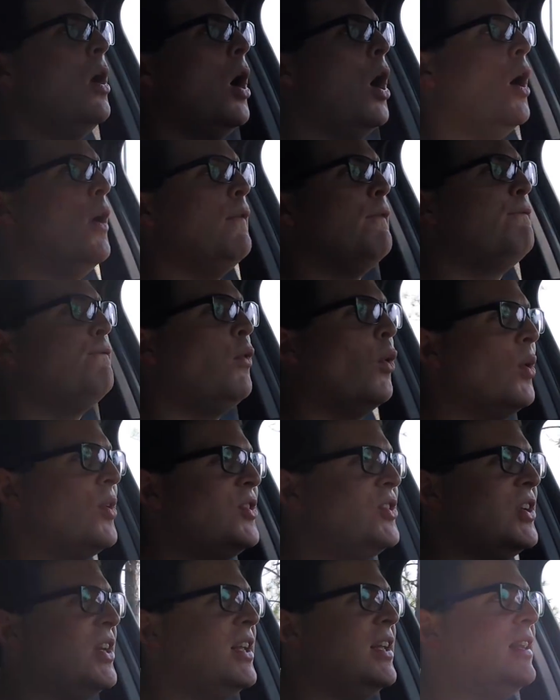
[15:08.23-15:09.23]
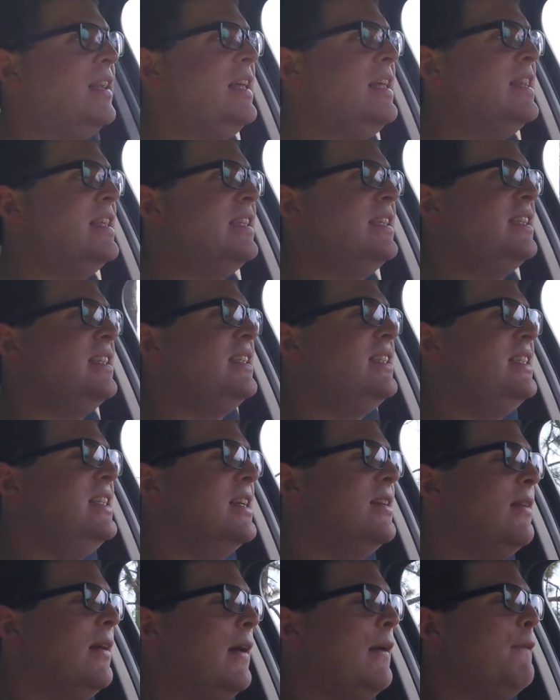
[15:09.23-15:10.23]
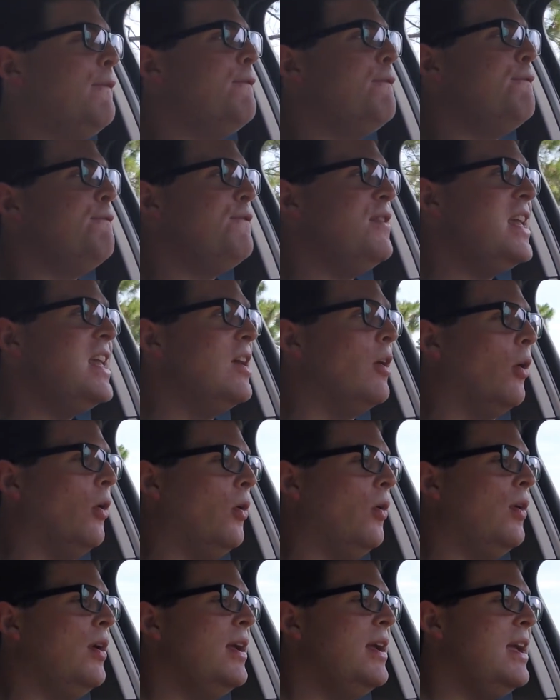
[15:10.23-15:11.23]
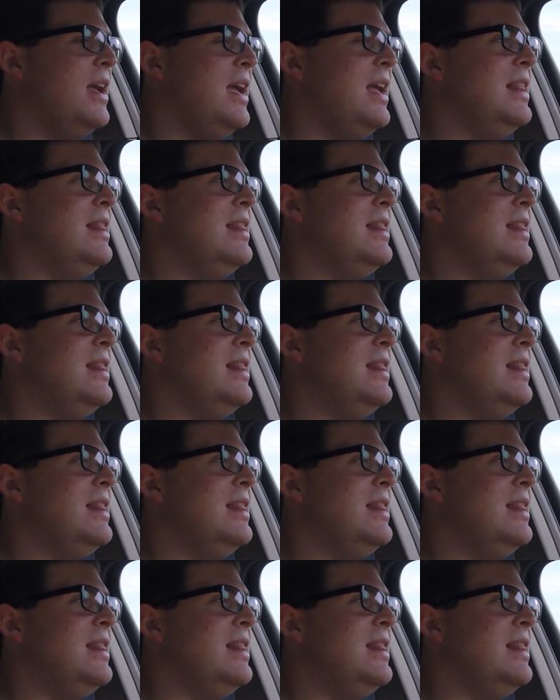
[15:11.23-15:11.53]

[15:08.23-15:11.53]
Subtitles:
Unfortunately, the steering feel in